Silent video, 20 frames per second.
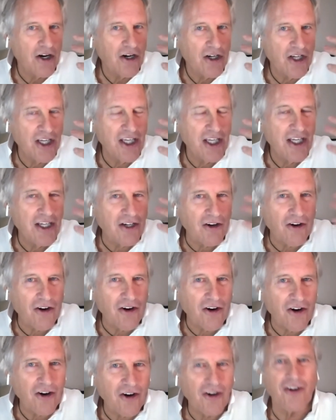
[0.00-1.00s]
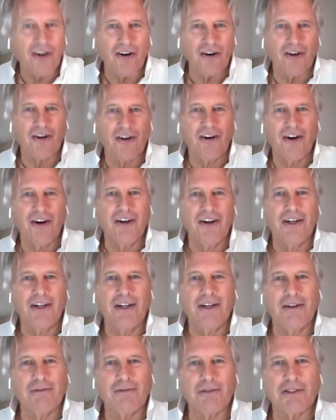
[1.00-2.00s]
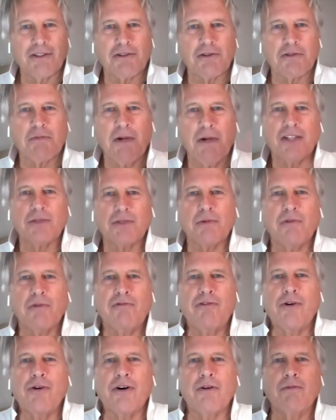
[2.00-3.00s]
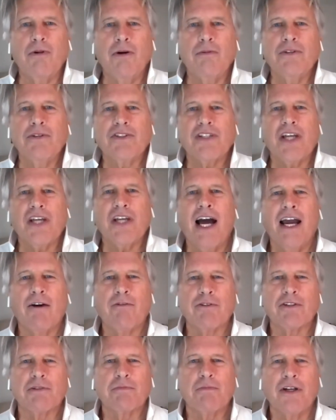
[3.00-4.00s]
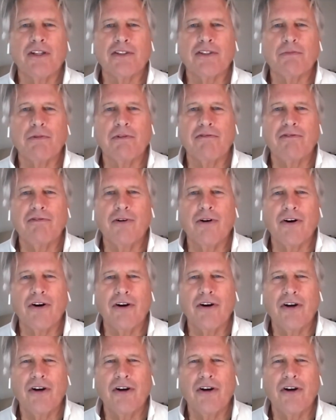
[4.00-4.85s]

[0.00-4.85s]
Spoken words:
he or her was responsible for? What was I responsible for?